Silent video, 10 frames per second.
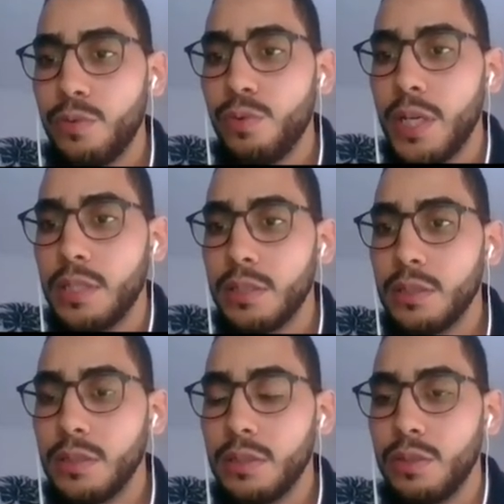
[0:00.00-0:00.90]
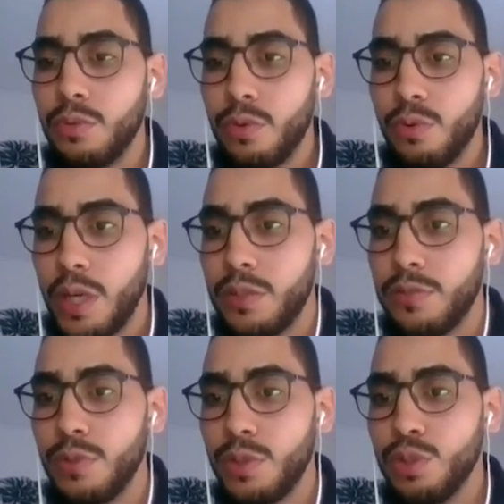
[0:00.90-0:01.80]
weight
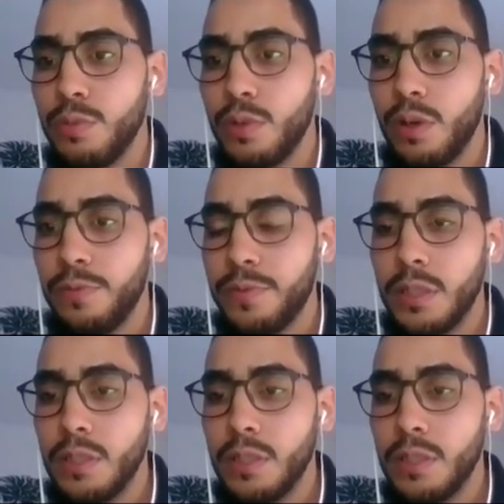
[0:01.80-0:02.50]
volume of